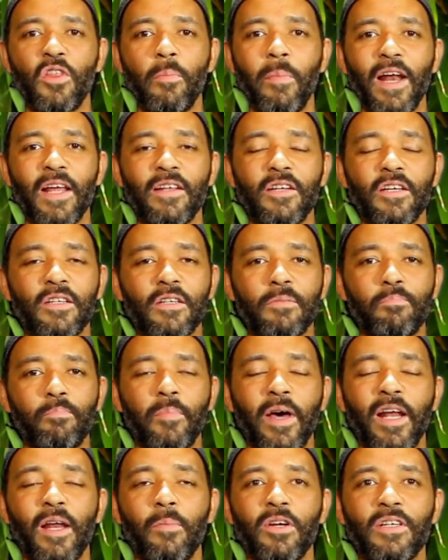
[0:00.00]
the belly
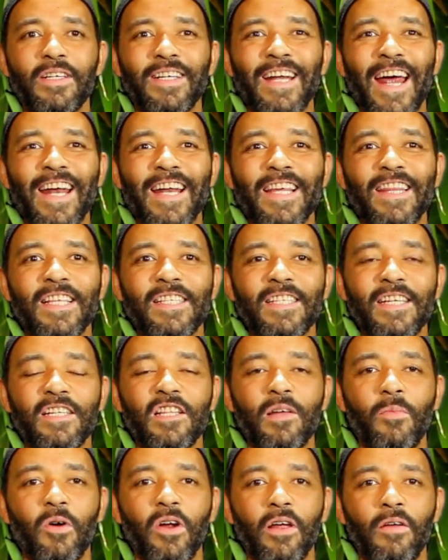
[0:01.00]
button and in the center
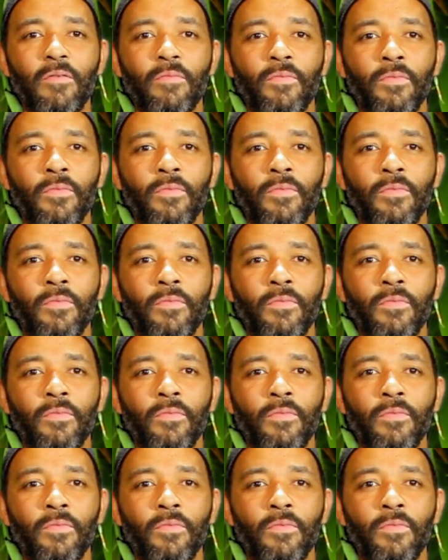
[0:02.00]
of the body.